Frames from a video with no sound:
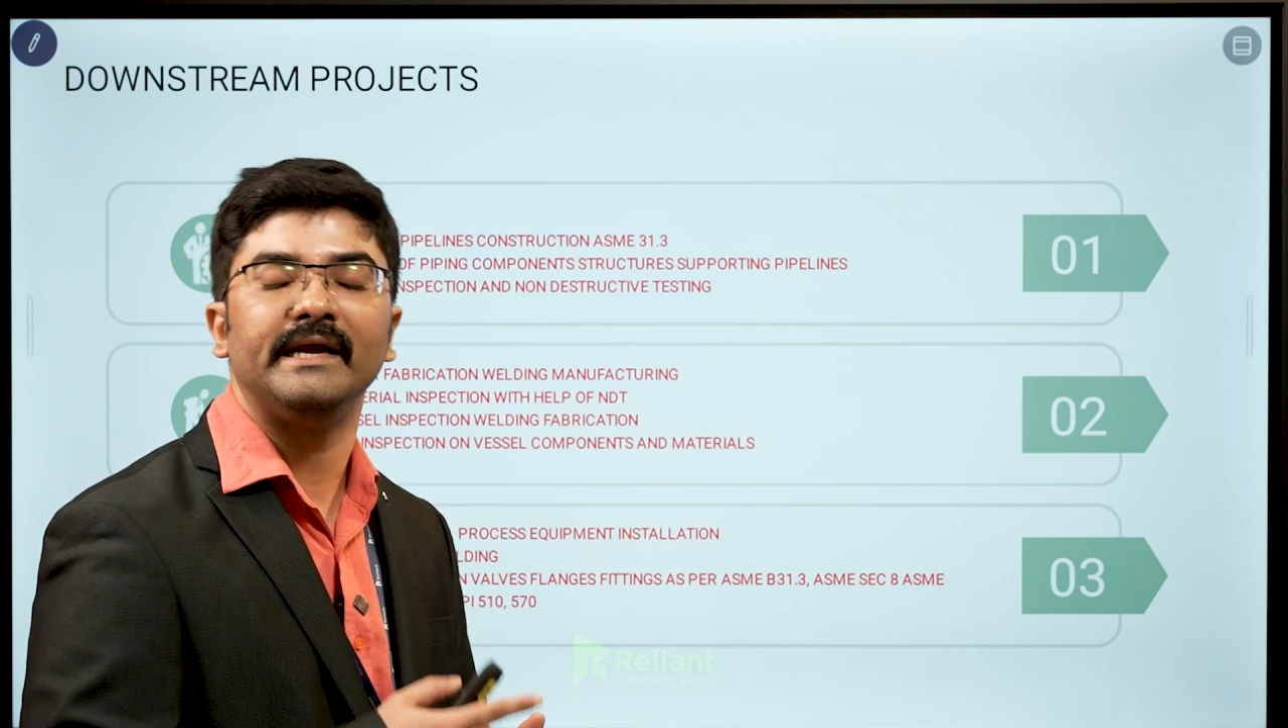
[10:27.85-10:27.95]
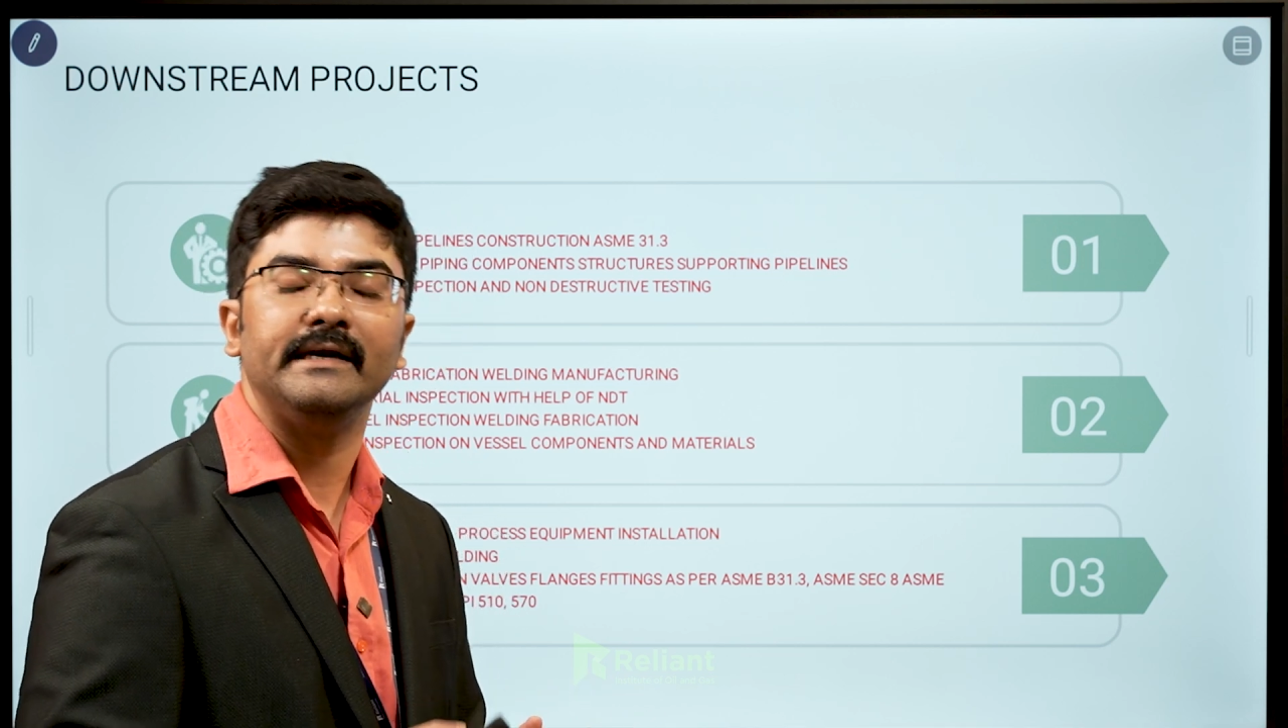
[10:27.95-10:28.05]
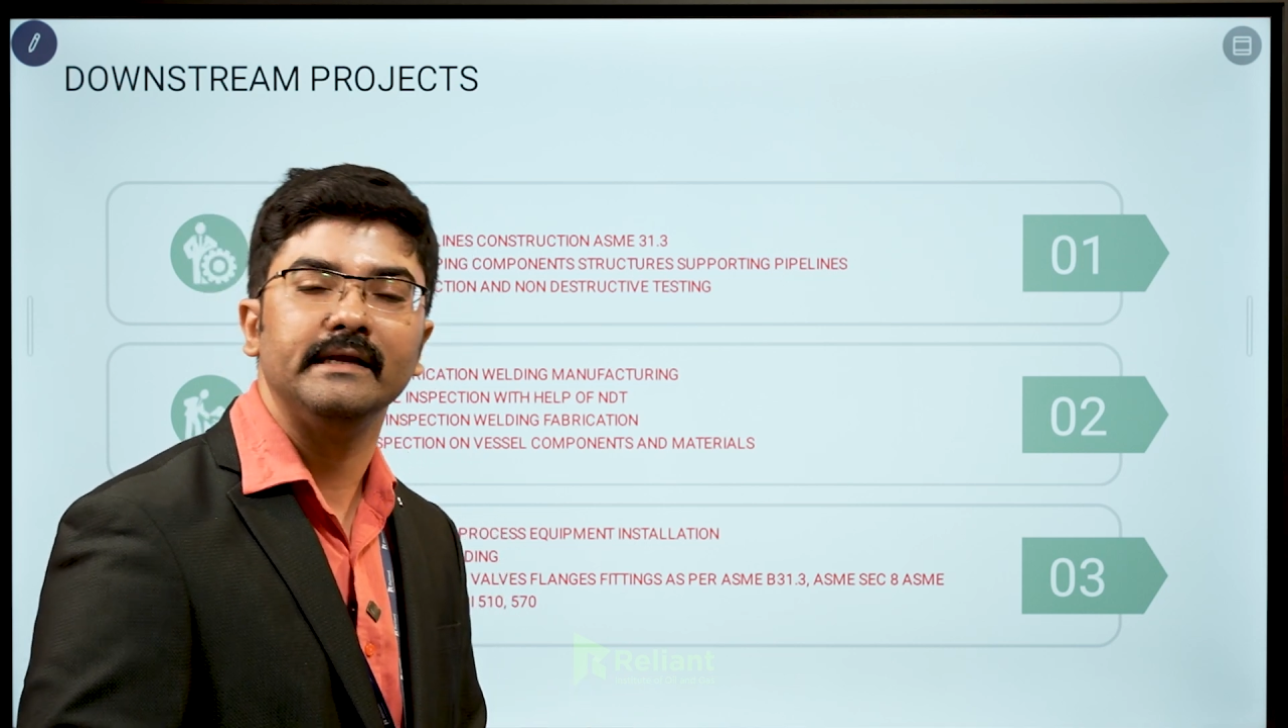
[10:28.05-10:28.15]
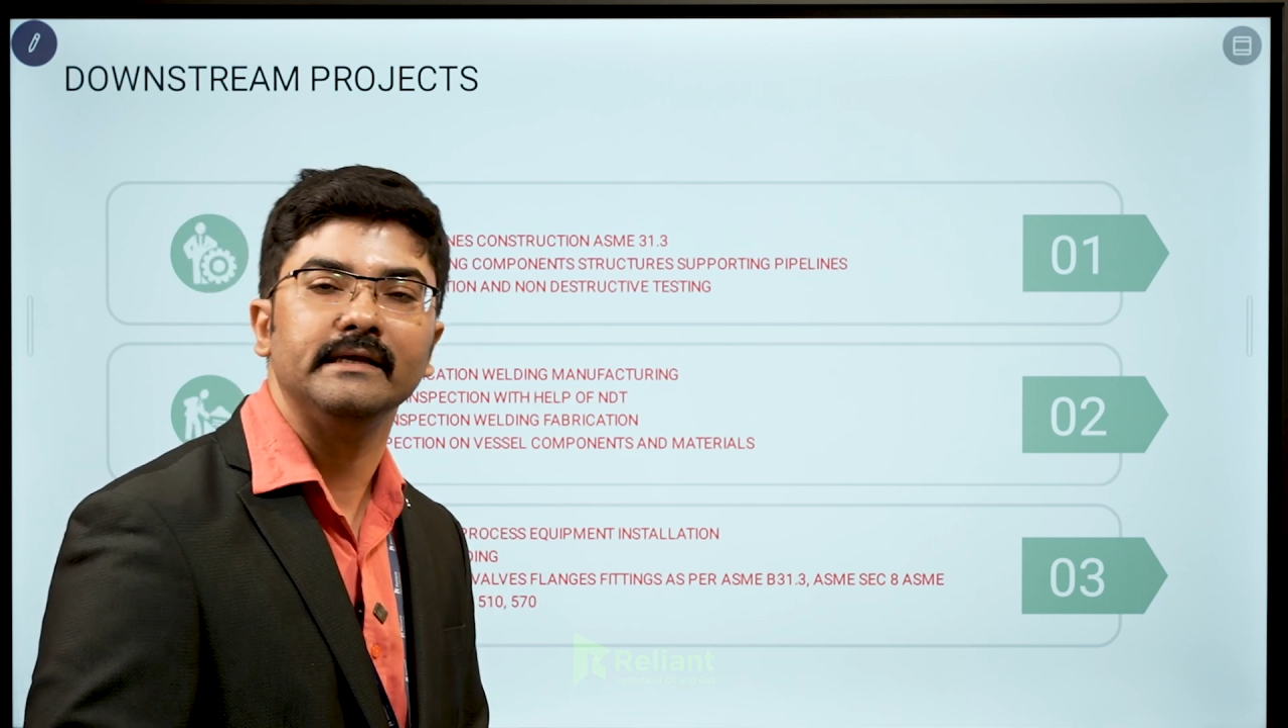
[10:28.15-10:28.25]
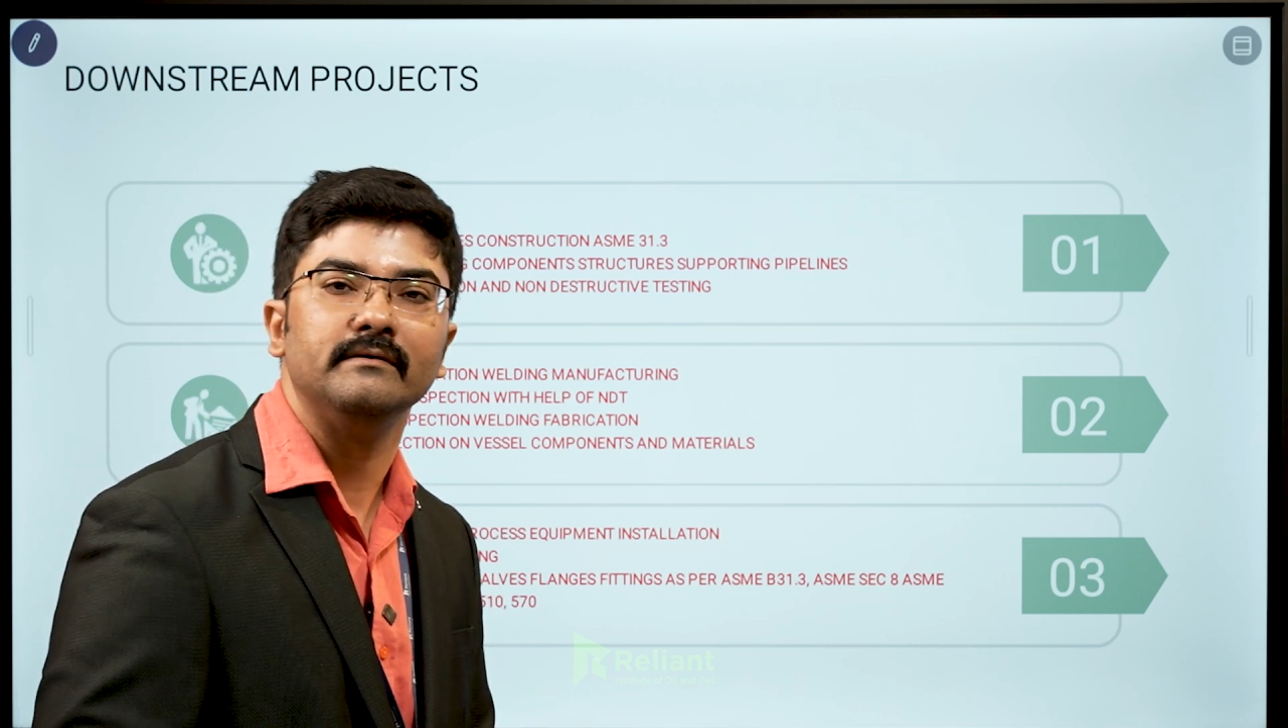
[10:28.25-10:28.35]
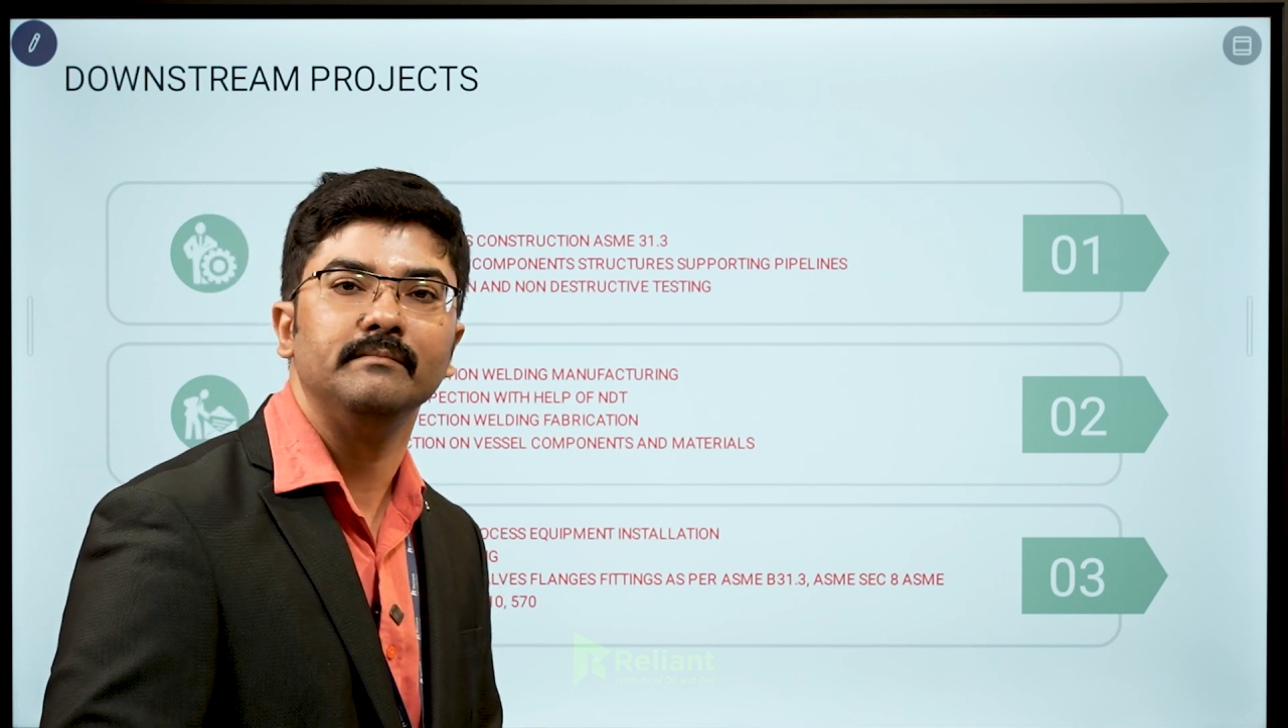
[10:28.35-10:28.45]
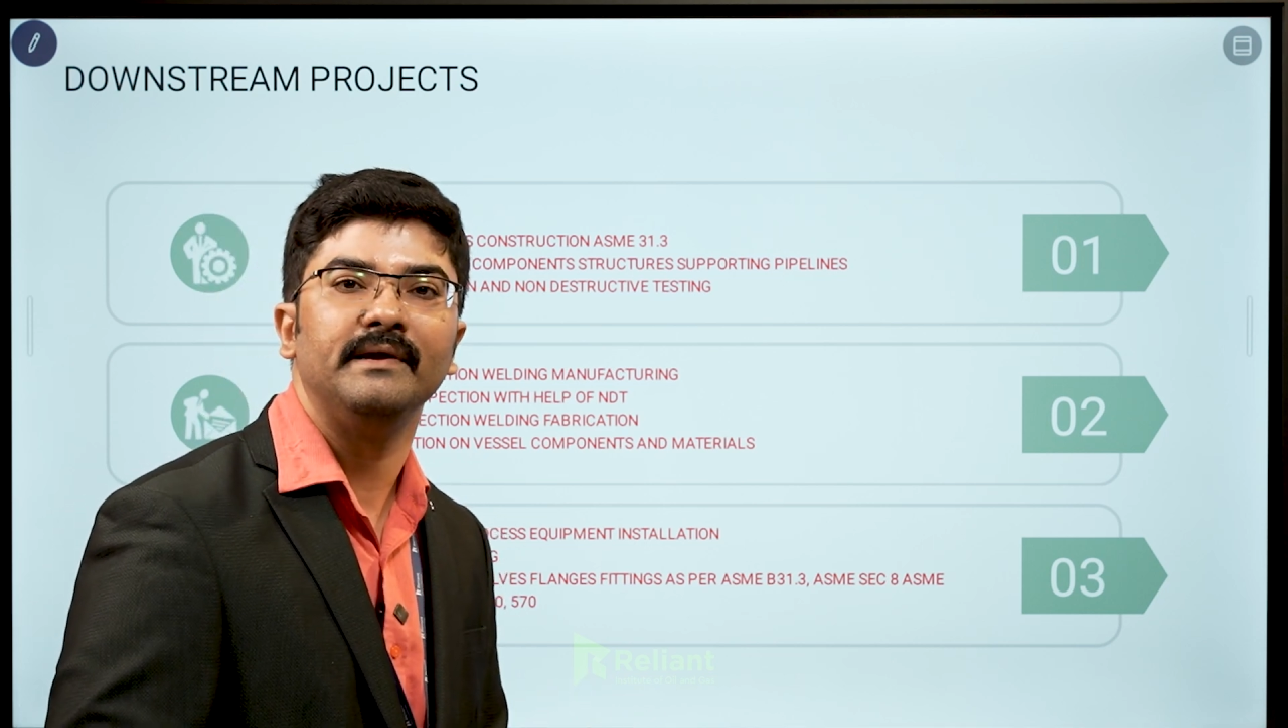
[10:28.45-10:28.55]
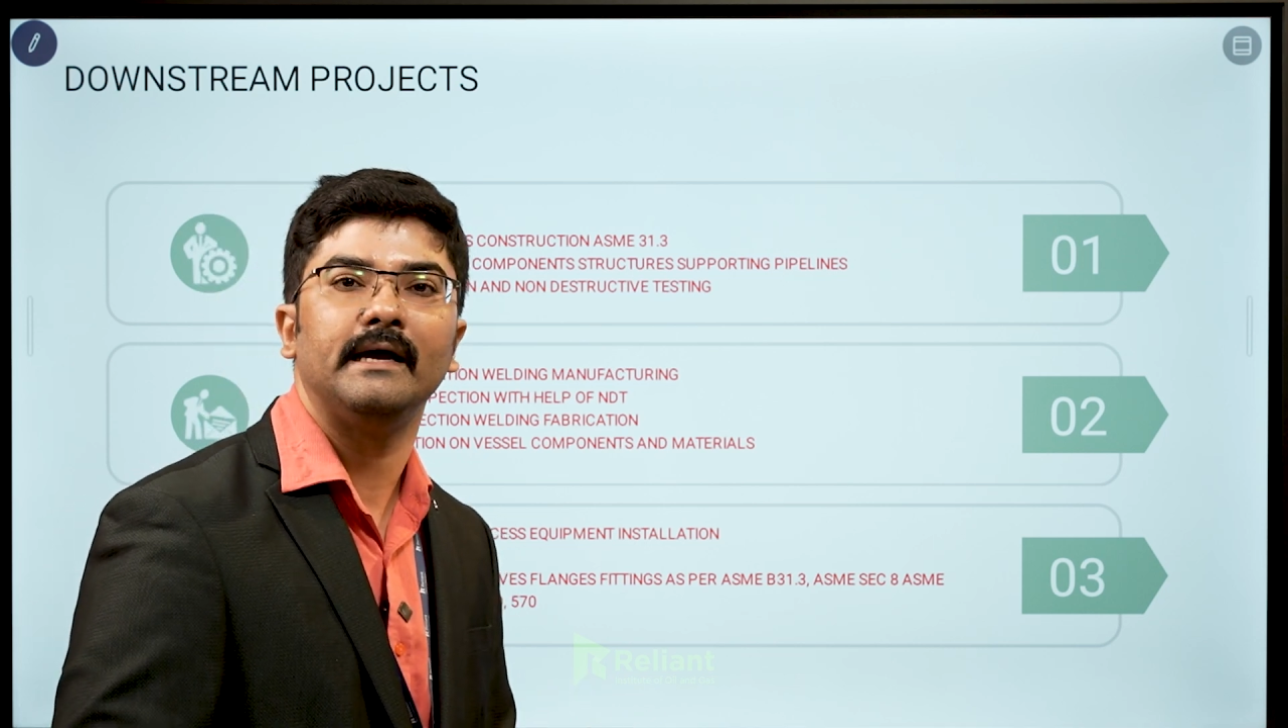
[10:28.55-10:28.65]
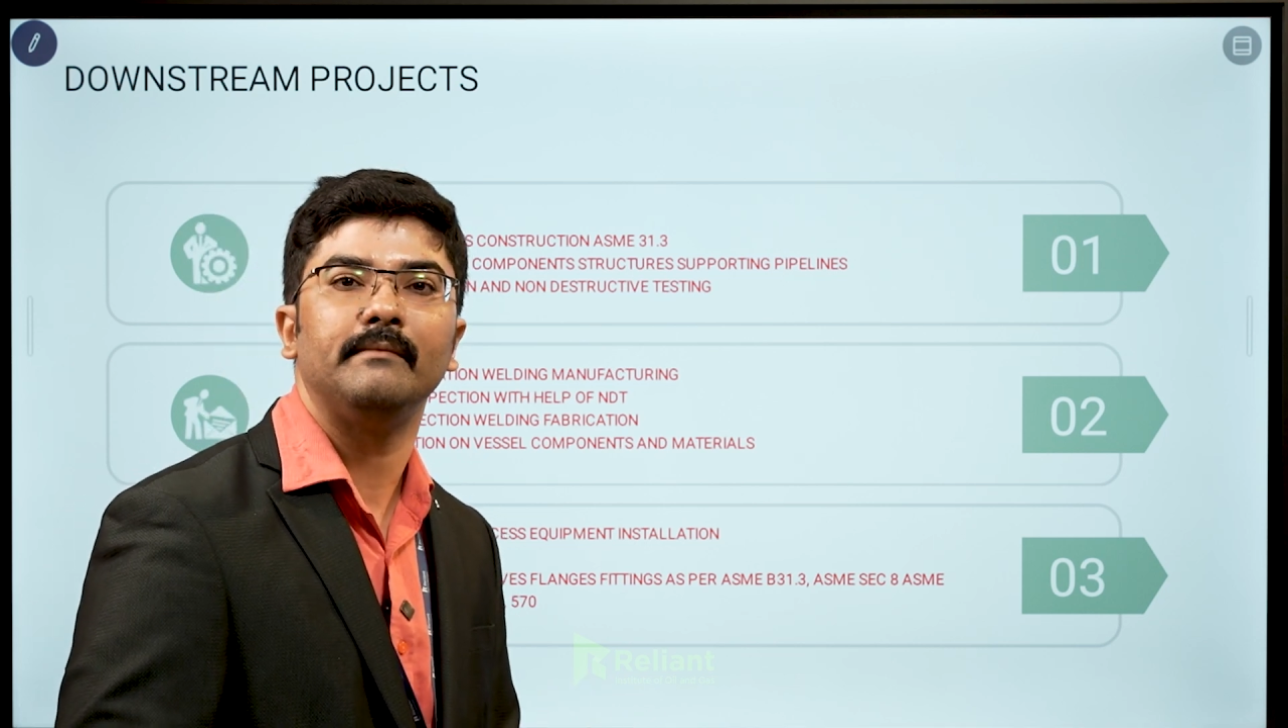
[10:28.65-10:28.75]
painting will be